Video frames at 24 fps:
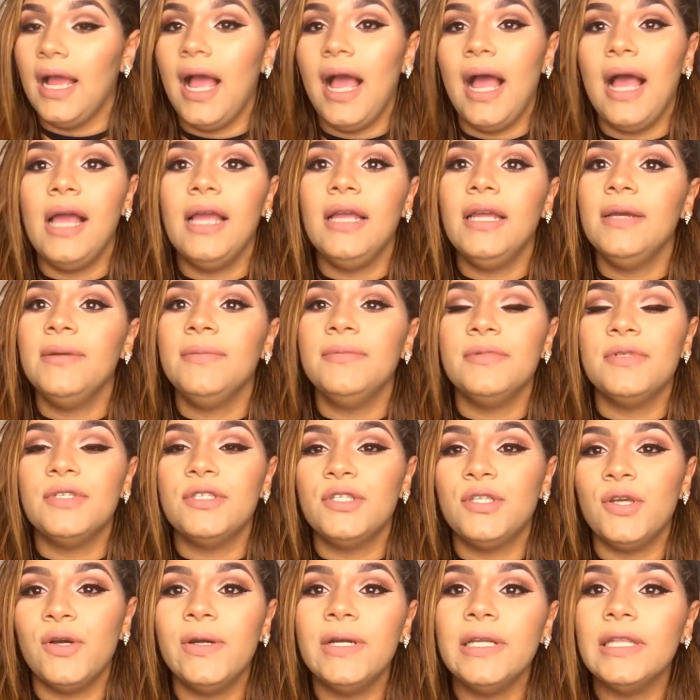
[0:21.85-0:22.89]
I am
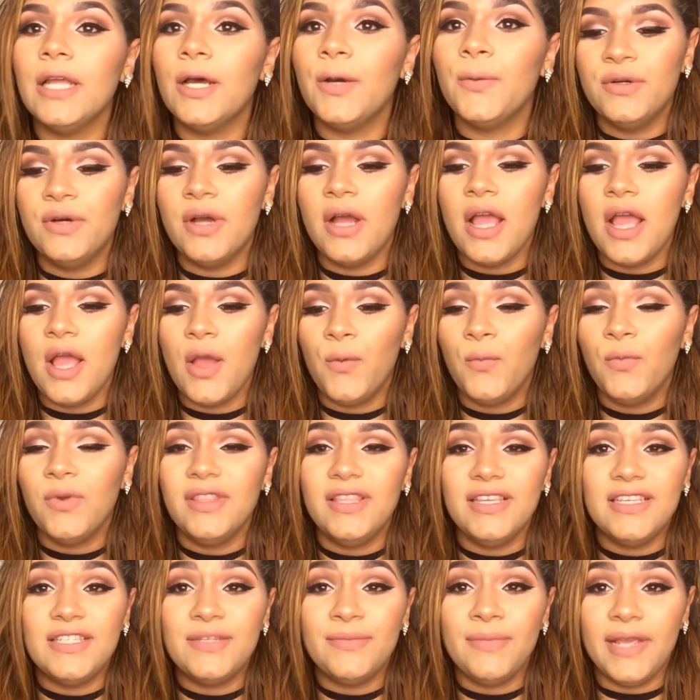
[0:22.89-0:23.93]
so in love with
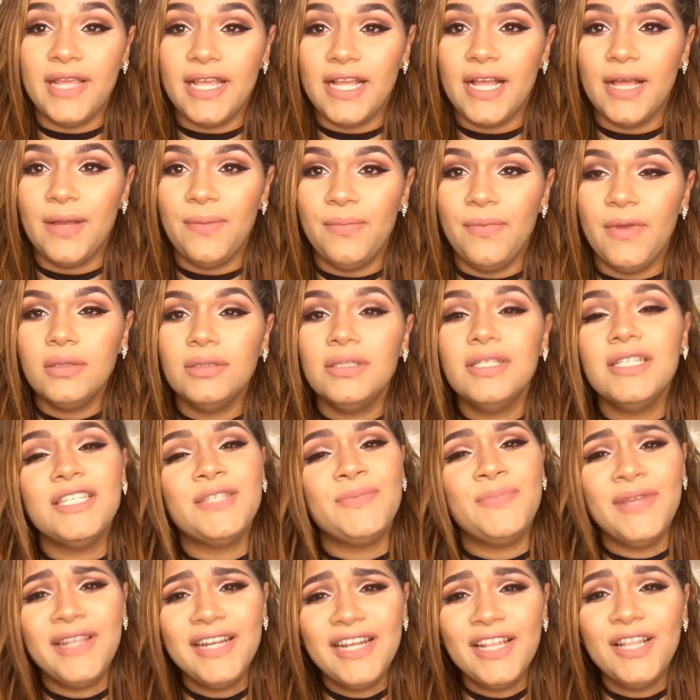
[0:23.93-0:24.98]
this makeup. It's
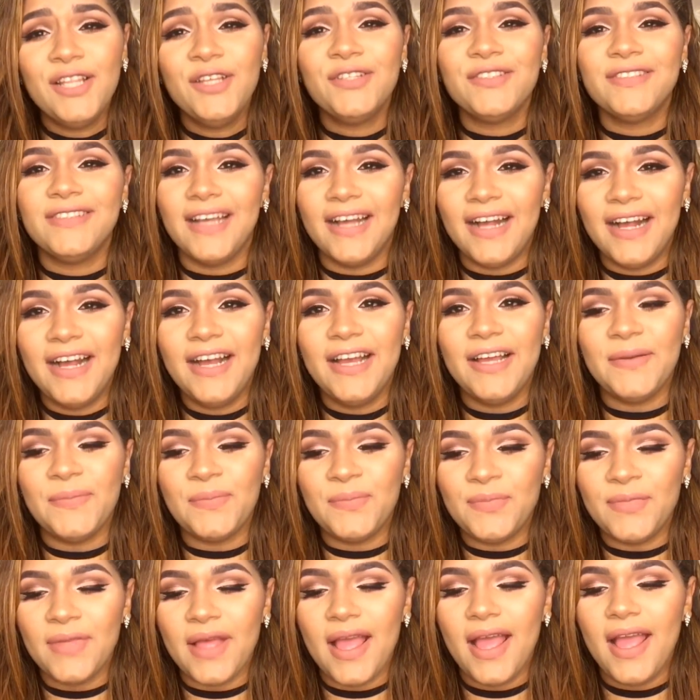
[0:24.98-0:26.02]
been a long
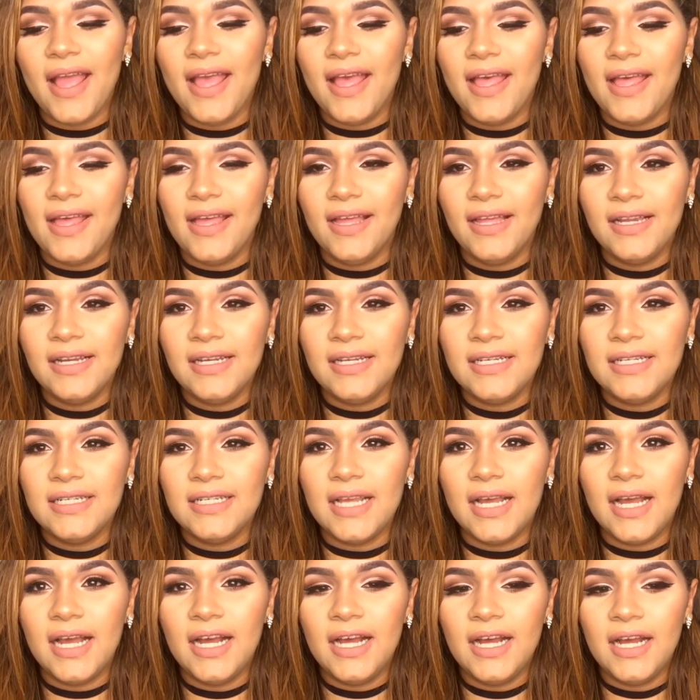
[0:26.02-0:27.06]
time, and
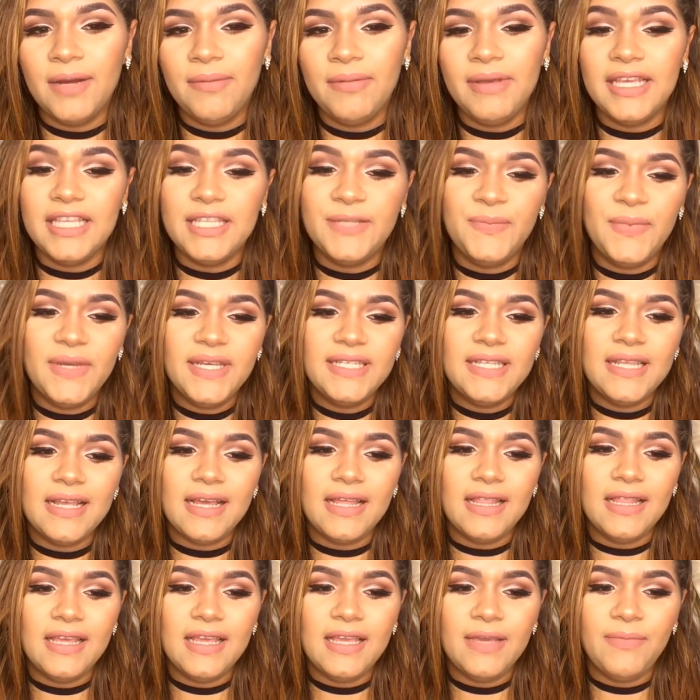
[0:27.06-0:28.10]
it's
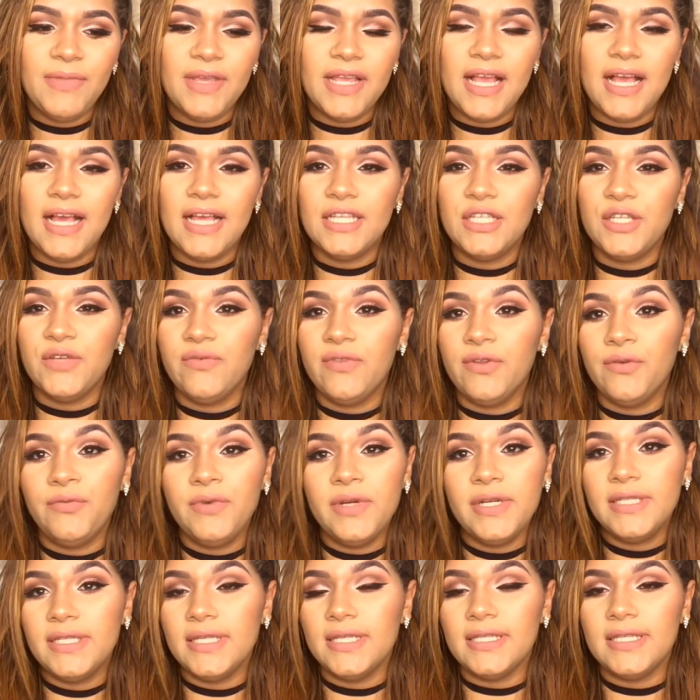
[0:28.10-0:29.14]
basically because of the
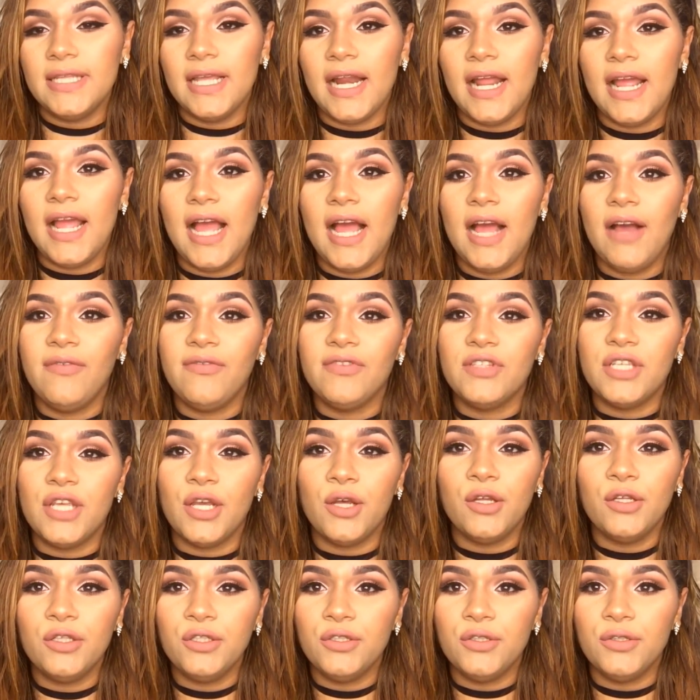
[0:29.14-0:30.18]
reasons that I have
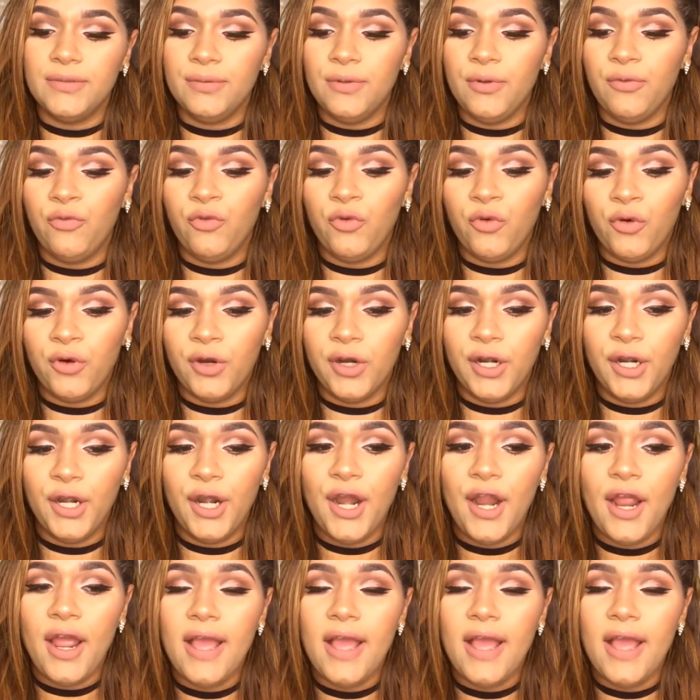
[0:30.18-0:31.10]
told you before.